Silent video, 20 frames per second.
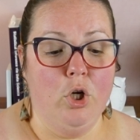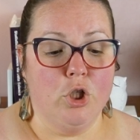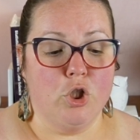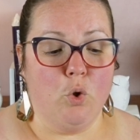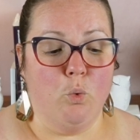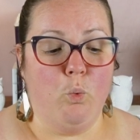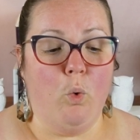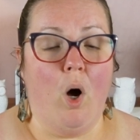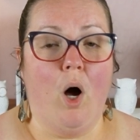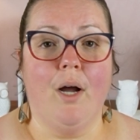
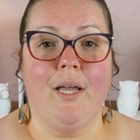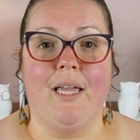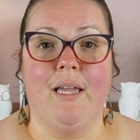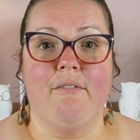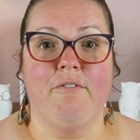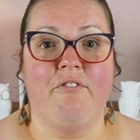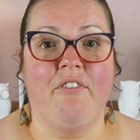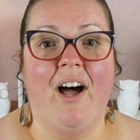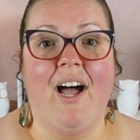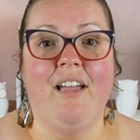to
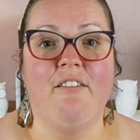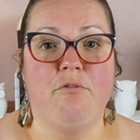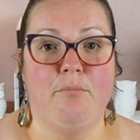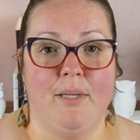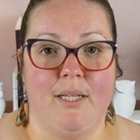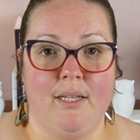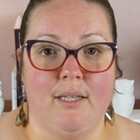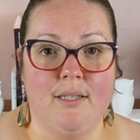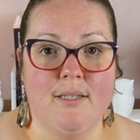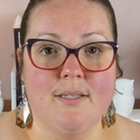walking five
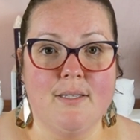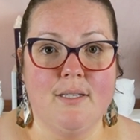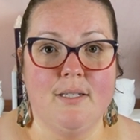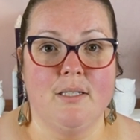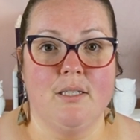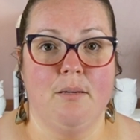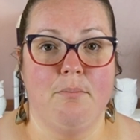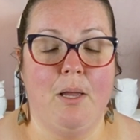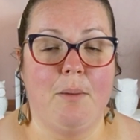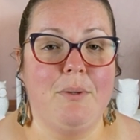minutes
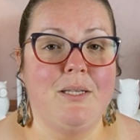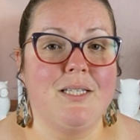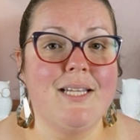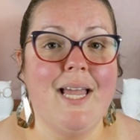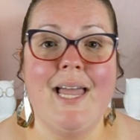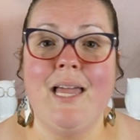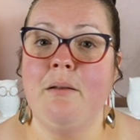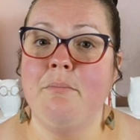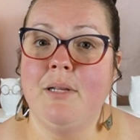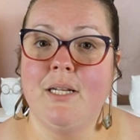to maybe
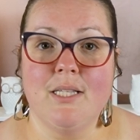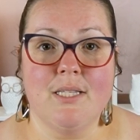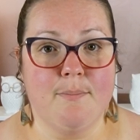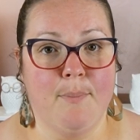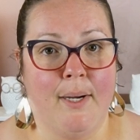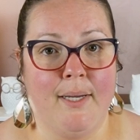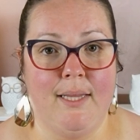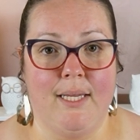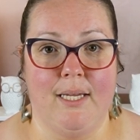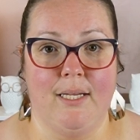10 minutes
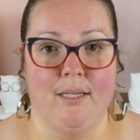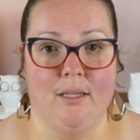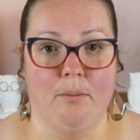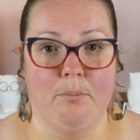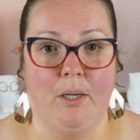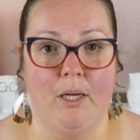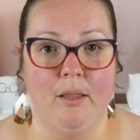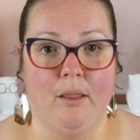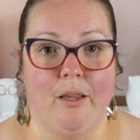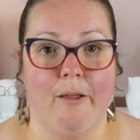by the end of the
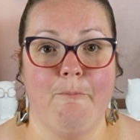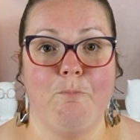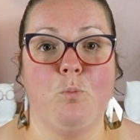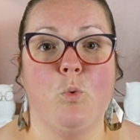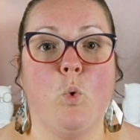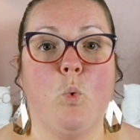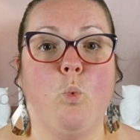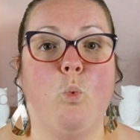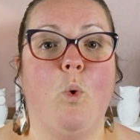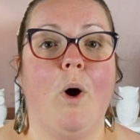month.
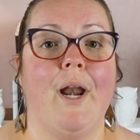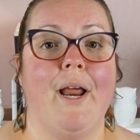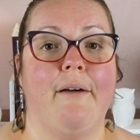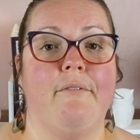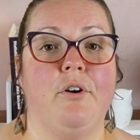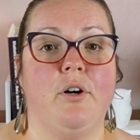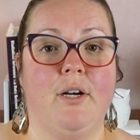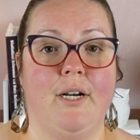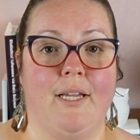Whatever